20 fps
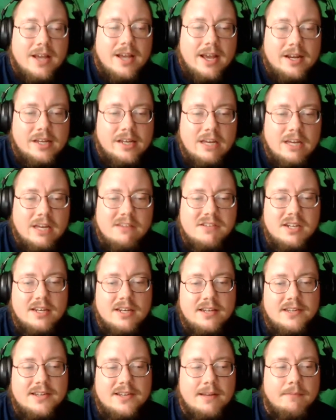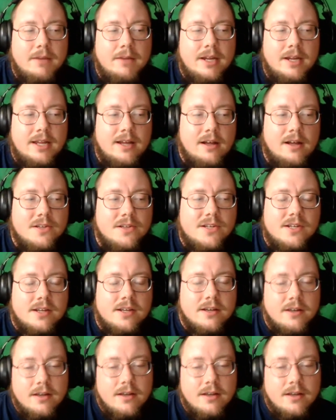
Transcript: and gives it to somebody else